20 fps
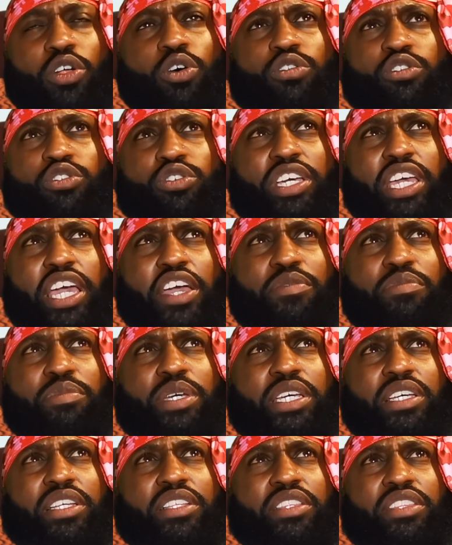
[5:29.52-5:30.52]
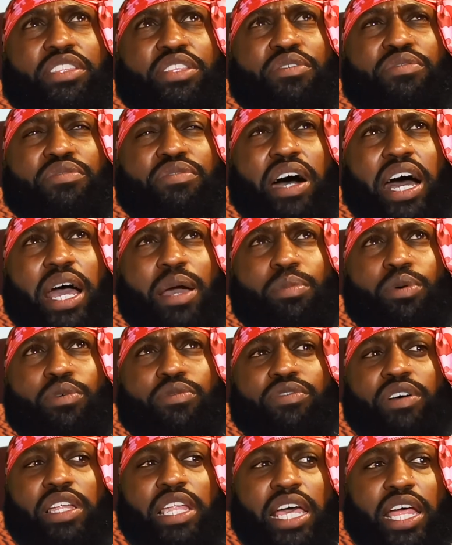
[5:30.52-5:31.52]
It also gave me the vibe
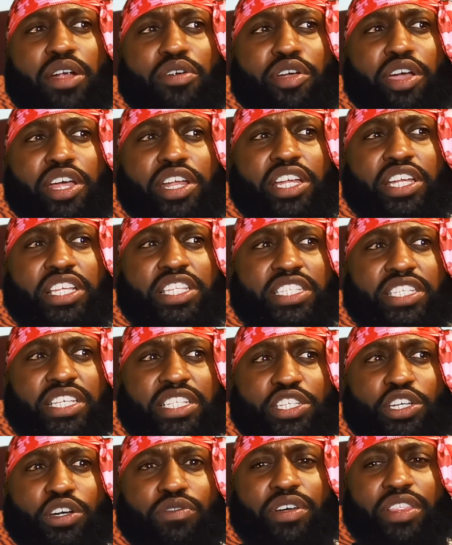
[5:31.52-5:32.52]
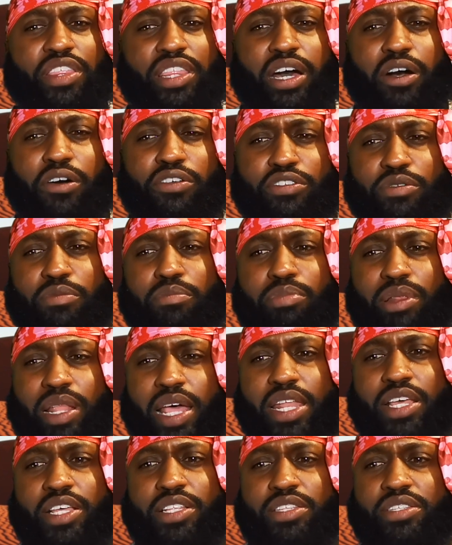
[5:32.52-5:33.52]
of Valerian and the City of a Thousand
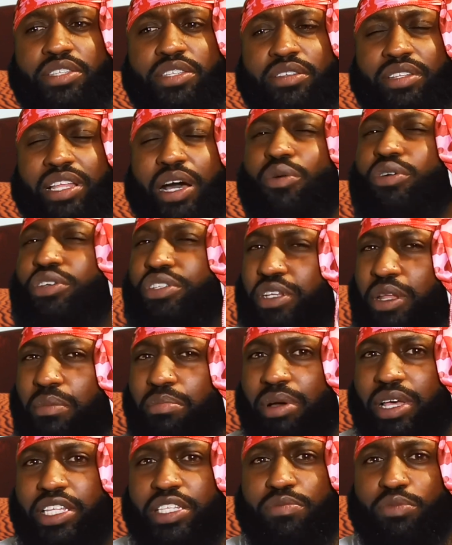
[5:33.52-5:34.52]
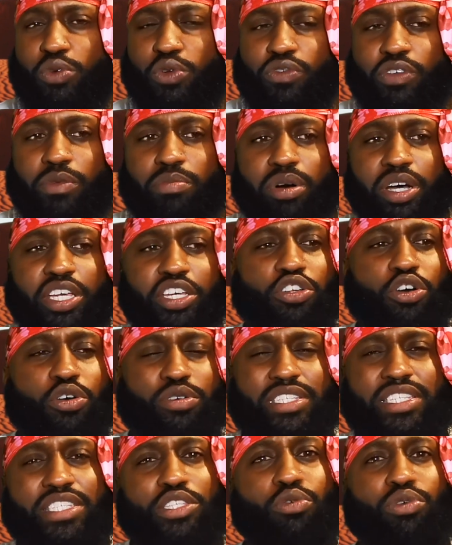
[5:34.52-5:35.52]
Planets. That wasn't the best movie, but you know,
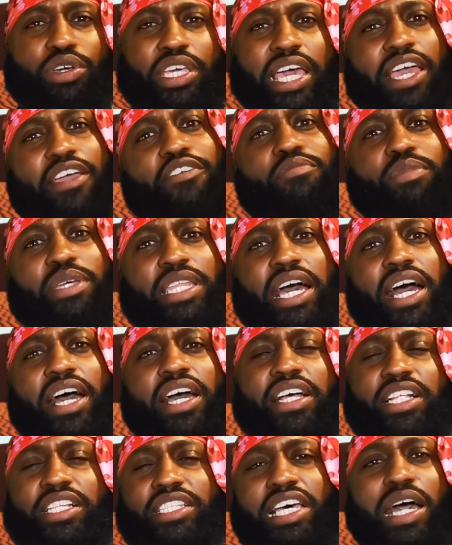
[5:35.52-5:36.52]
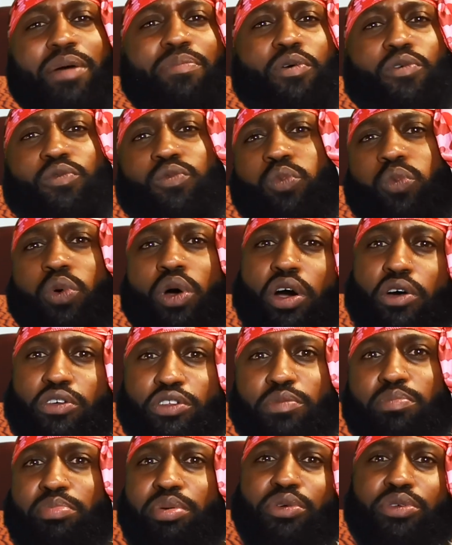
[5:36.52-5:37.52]
it still gave me that type of
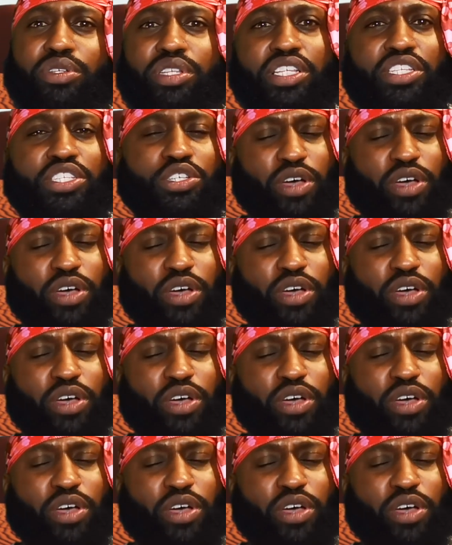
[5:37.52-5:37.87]
world building.